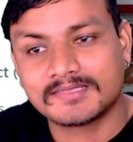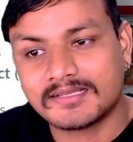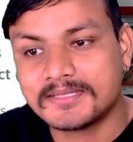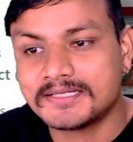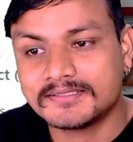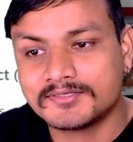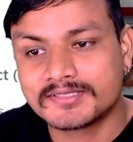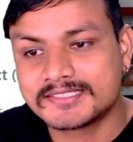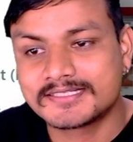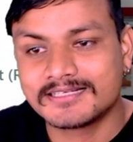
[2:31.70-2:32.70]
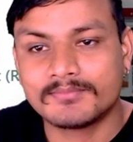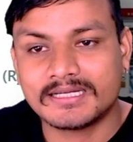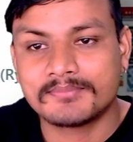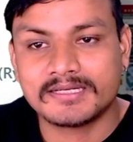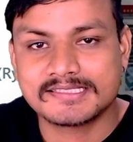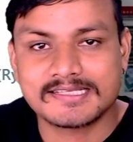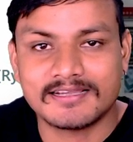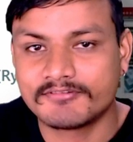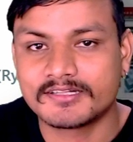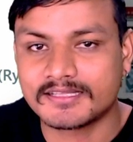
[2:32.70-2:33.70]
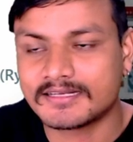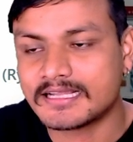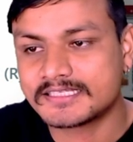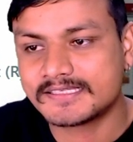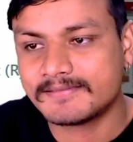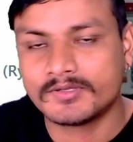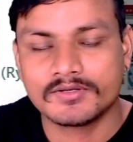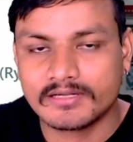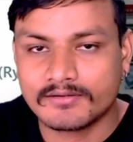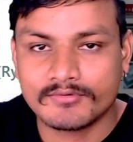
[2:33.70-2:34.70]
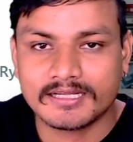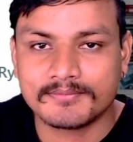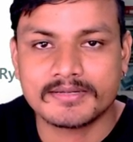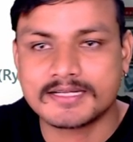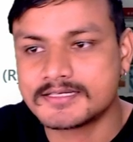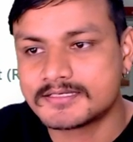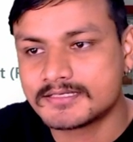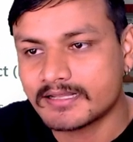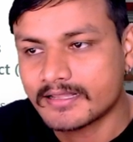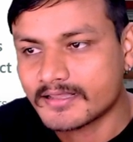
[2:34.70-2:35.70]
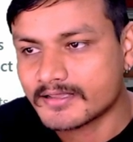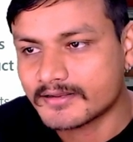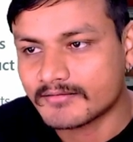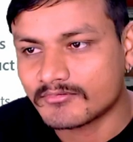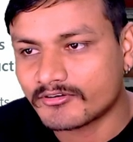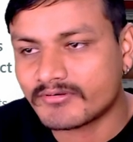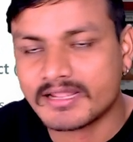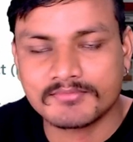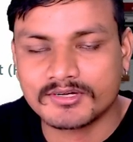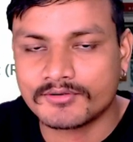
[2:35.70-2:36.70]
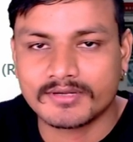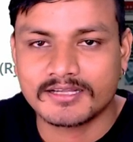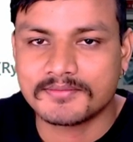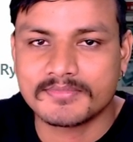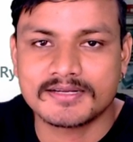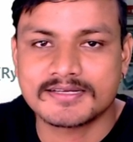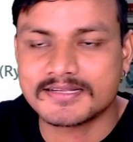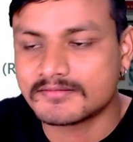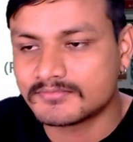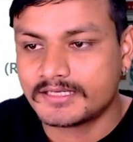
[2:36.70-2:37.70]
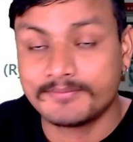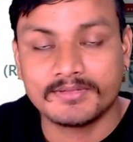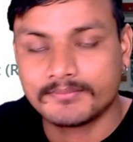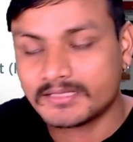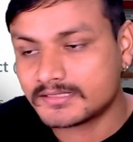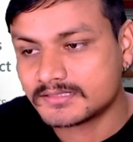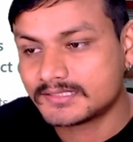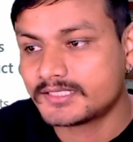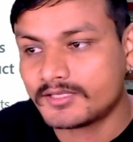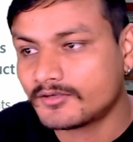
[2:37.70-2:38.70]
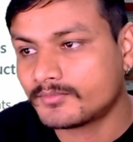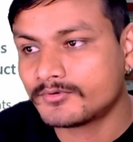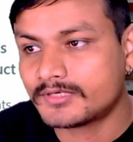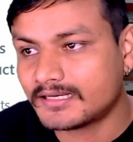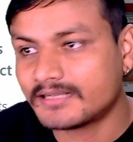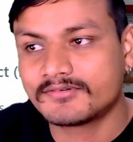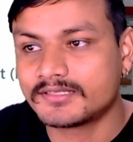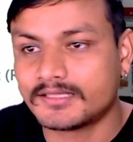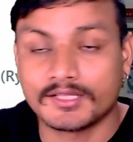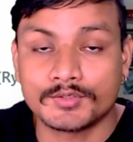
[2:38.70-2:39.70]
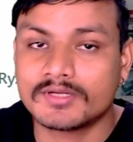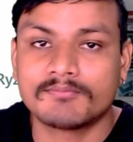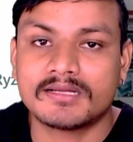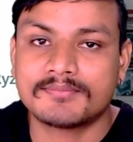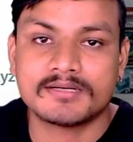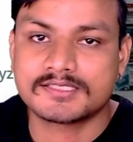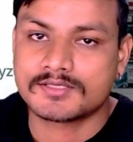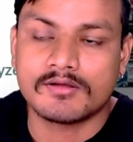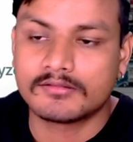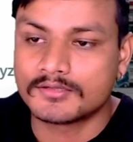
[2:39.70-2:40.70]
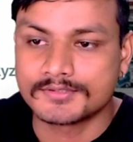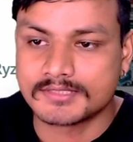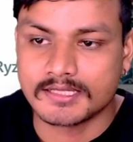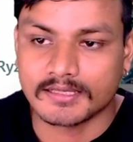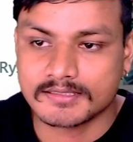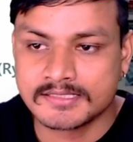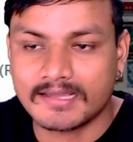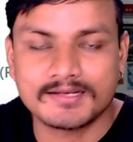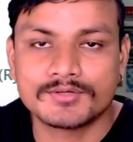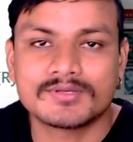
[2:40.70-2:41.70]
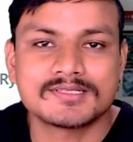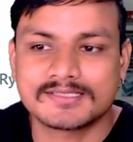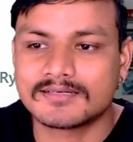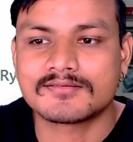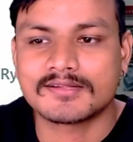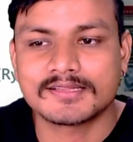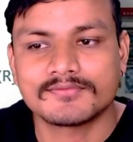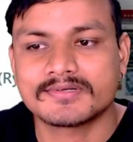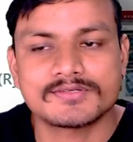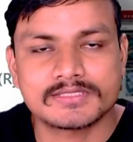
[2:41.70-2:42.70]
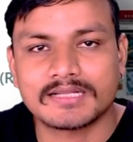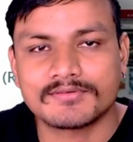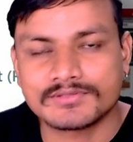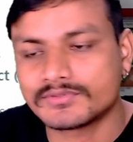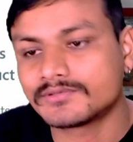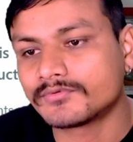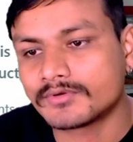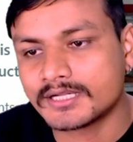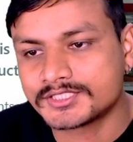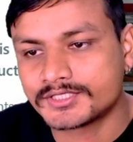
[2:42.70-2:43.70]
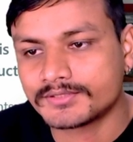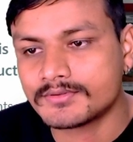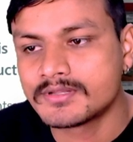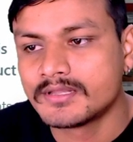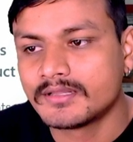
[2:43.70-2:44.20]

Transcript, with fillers: I mean, you can still bypass everything like CPU requirement, and RAM requirement and TPM and secure boot and everything. You can bypass all those things and you can still run the Windows 11 24H2.